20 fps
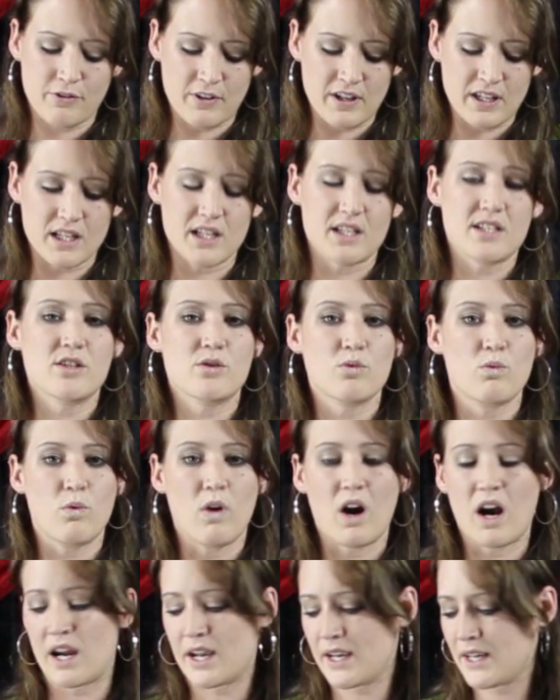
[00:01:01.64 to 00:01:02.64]
fingers
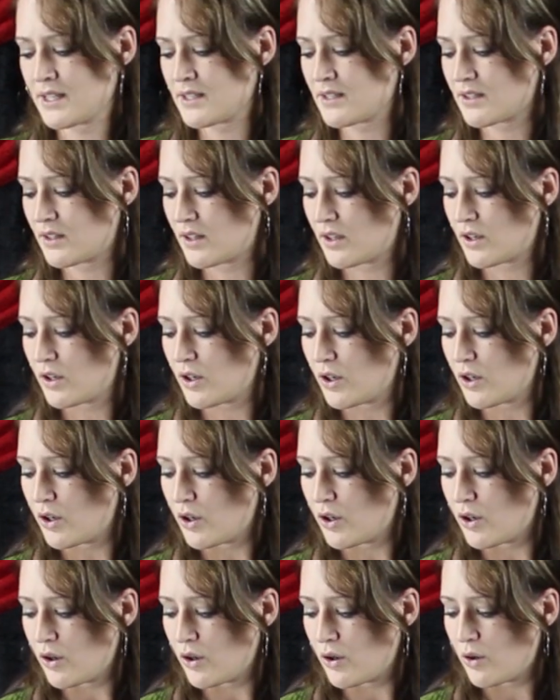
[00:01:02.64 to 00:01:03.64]
wide.
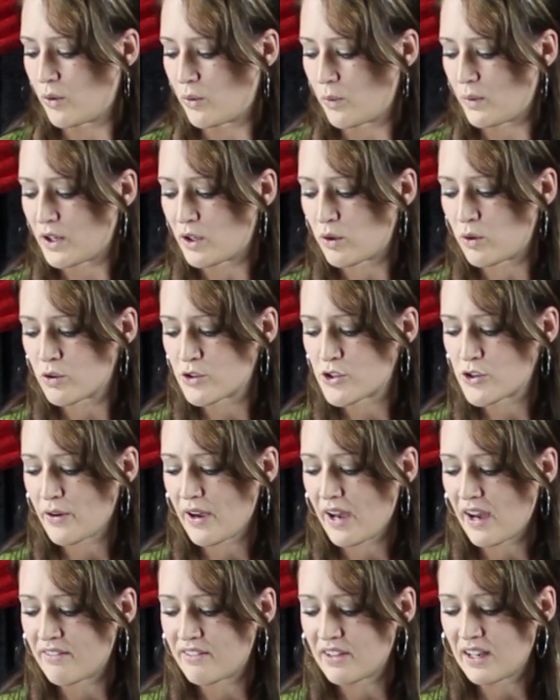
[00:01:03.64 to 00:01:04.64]
We also
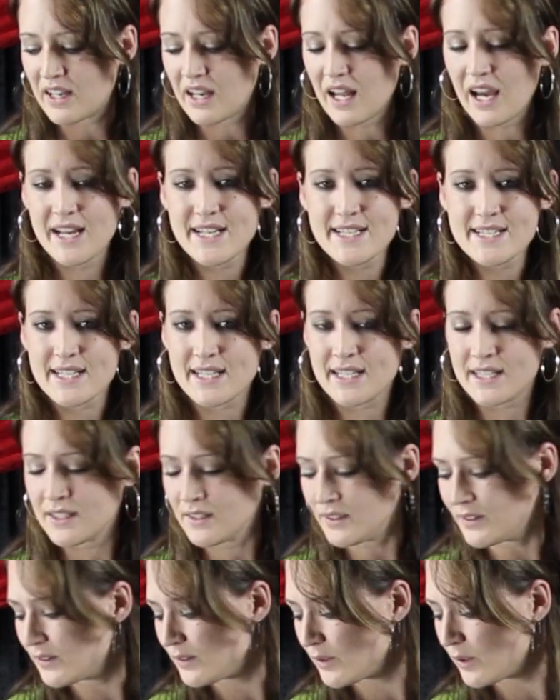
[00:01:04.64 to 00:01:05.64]
have a lighter,
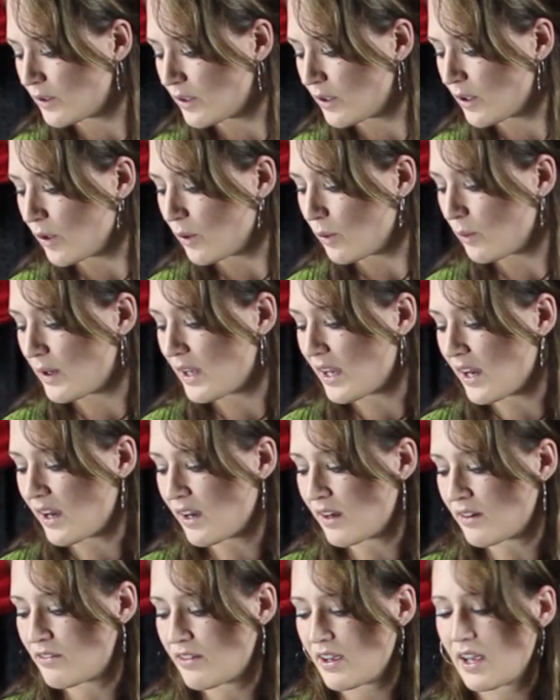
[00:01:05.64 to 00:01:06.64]
we
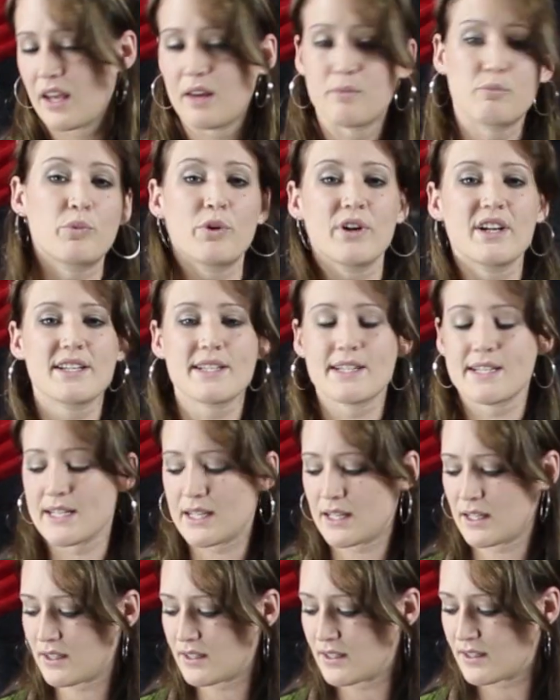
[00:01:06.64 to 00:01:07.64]
have press
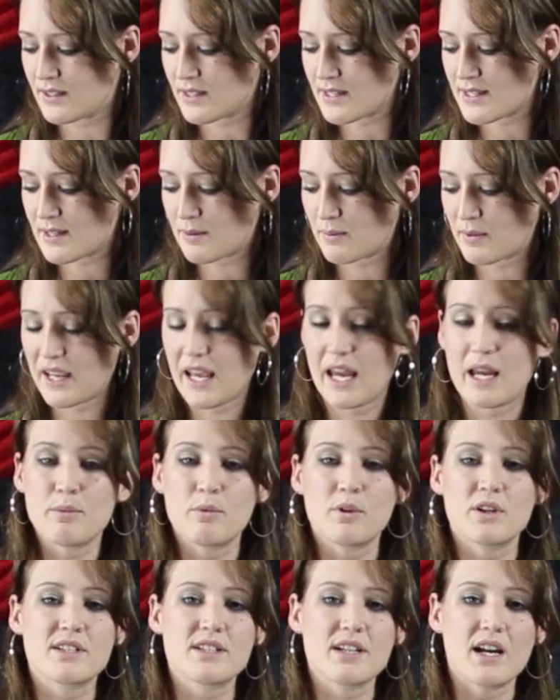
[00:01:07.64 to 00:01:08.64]
stick, some
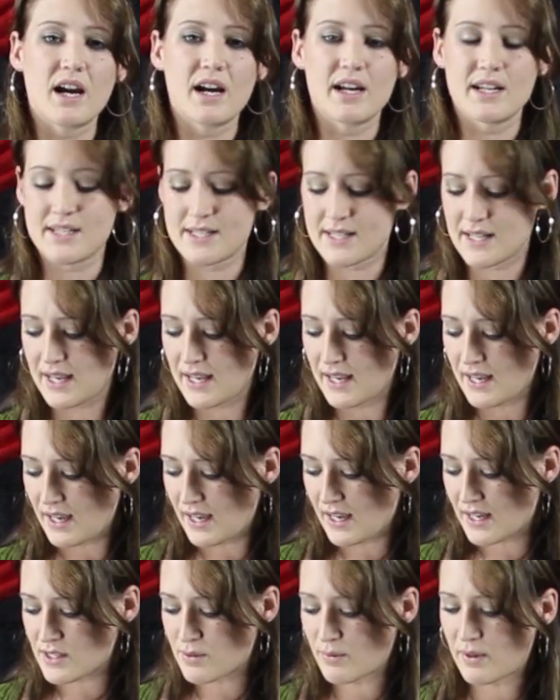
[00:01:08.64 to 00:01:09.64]
cable ties,
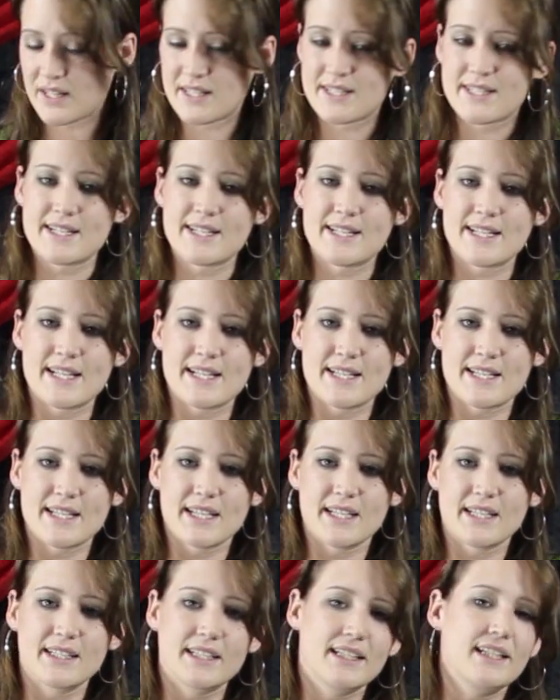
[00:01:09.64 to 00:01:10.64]
as well as a
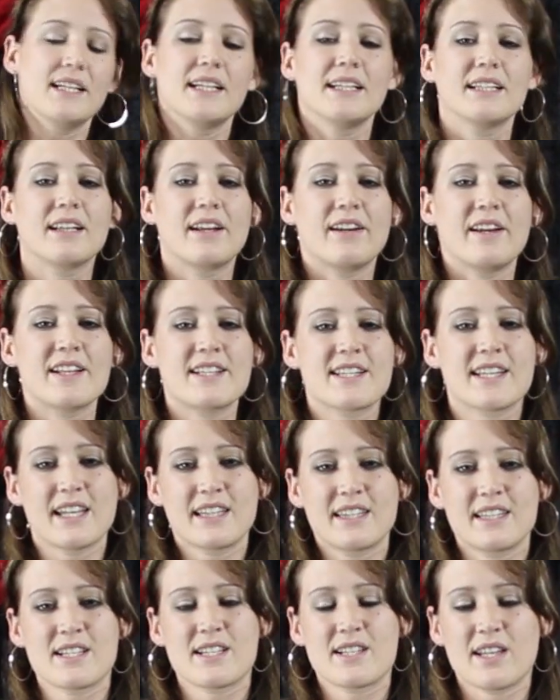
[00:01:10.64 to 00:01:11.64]
scissor. Now let's
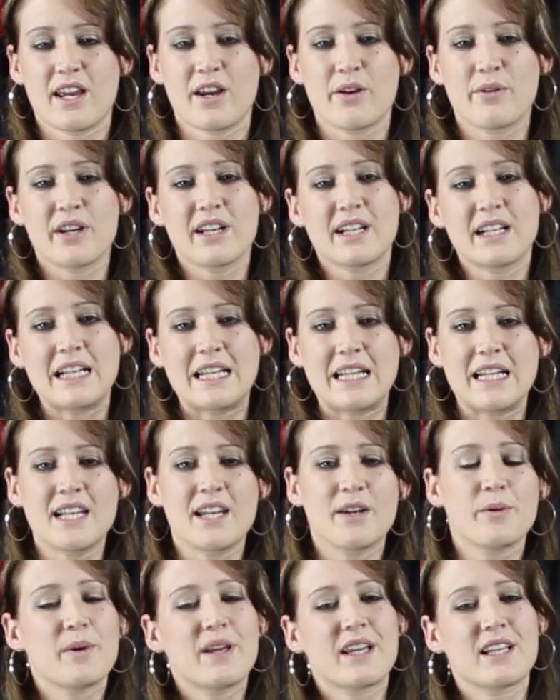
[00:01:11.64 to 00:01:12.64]
get this area cleared
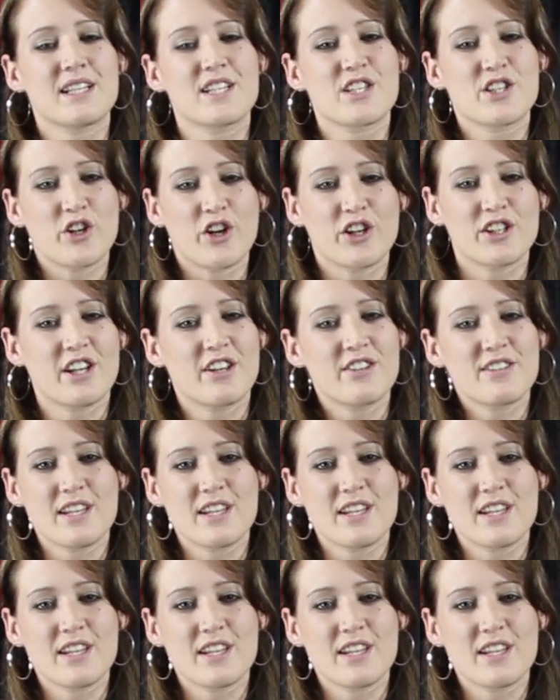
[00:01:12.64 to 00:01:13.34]
and we can start our